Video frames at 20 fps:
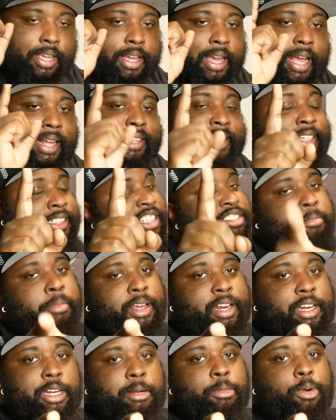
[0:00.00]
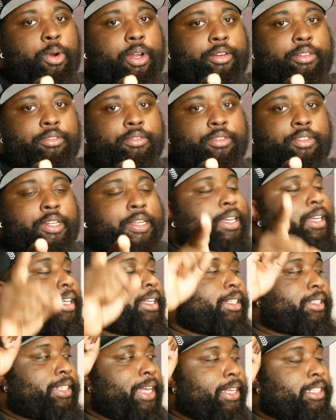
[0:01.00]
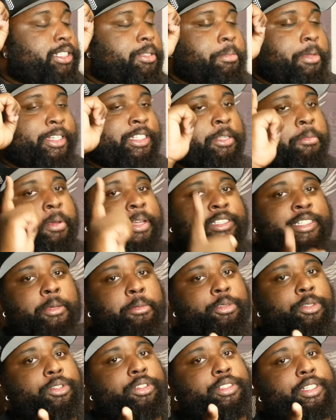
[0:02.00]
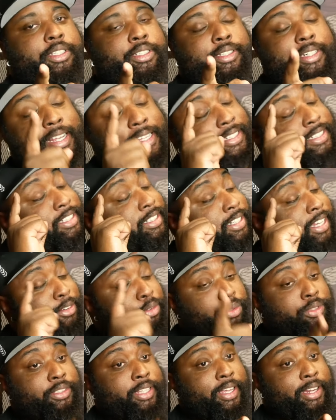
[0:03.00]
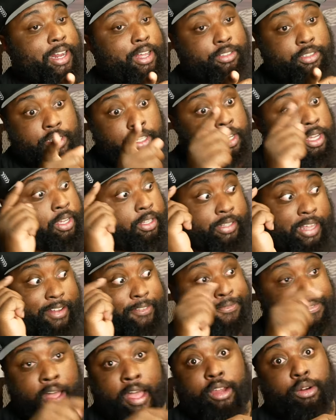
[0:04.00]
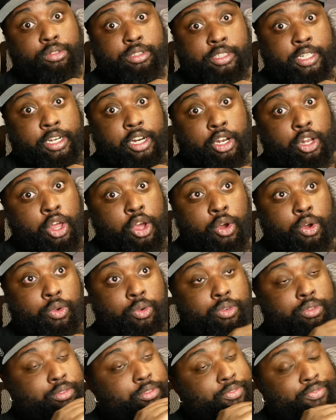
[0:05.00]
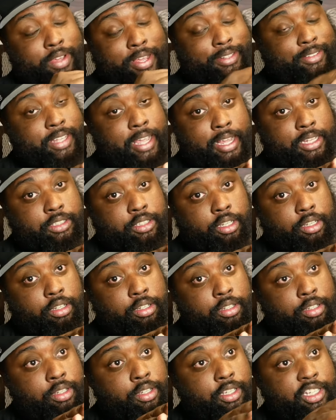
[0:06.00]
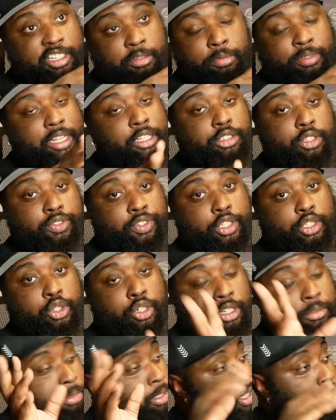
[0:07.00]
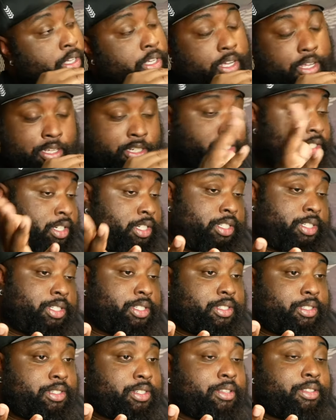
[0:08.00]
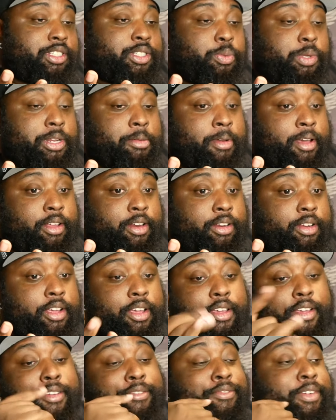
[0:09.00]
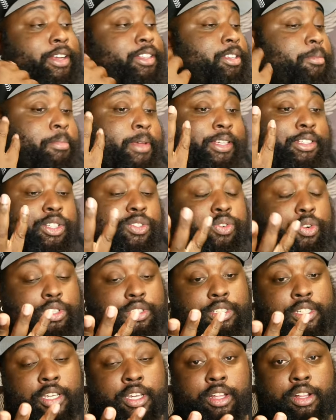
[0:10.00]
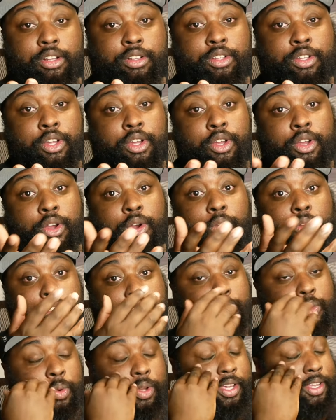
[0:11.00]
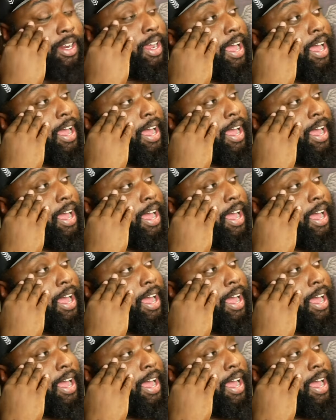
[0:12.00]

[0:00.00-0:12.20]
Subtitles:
I think it's even better than 1. That, to me, is the best episode of the season. It has several standouts. That final scene alone, fantastic. Even without Sophia showing up, it's just something sweet about it. Victor makes his first kill on Squid.